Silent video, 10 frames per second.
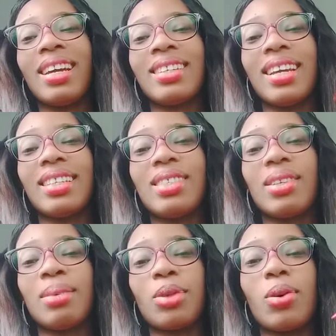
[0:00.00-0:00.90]
like this
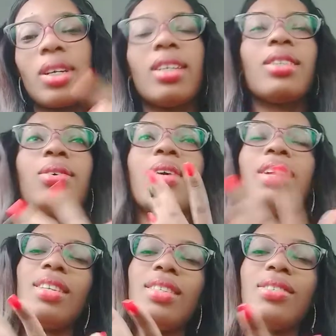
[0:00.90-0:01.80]
when I'm talking, or I
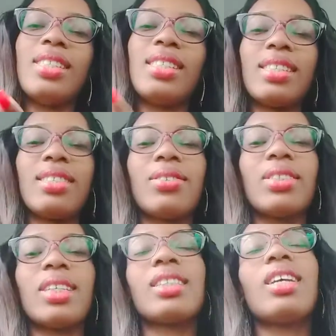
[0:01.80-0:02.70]
really do this and all
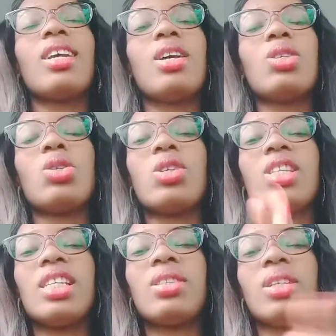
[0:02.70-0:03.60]
that. So those
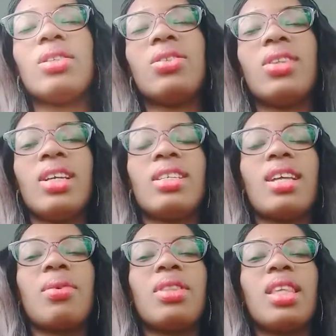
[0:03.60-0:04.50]
little things
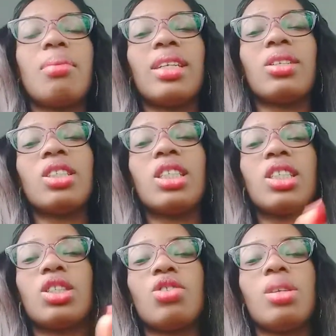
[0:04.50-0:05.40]
that we think might not
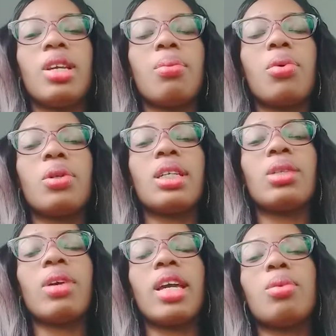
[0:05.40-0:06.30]
necessarily be
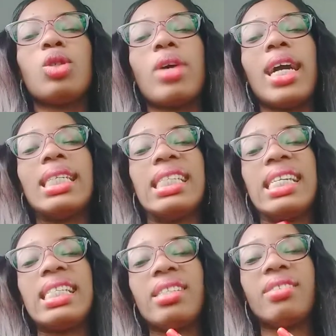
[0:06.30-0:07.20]
important, we are able to
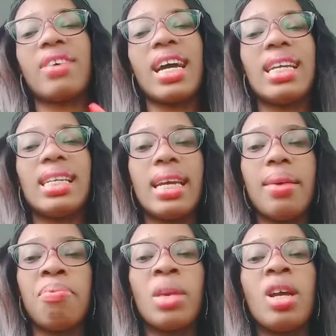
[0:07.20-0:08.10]
identify
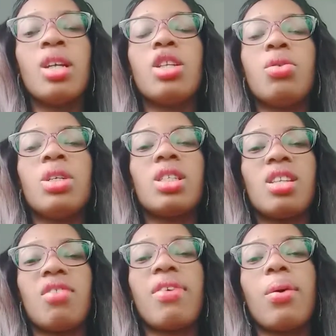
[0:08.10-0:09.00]
them during the
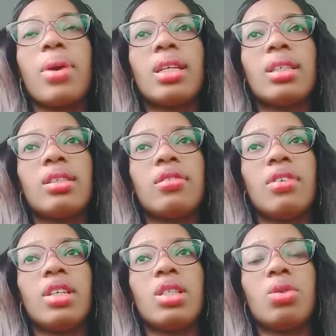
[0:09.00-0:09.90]
self-awareness
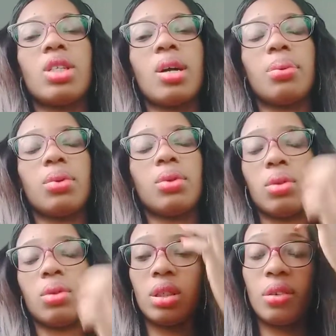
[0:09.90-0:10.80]
phase, which happens
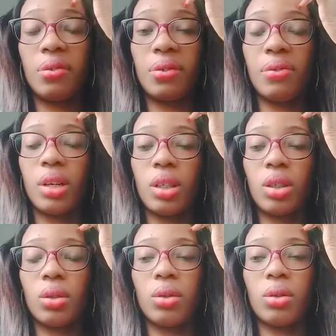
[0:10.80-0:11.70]
through the
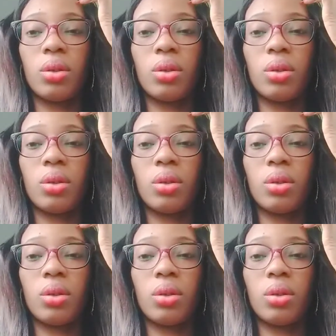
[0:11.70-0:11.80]
self-reflection.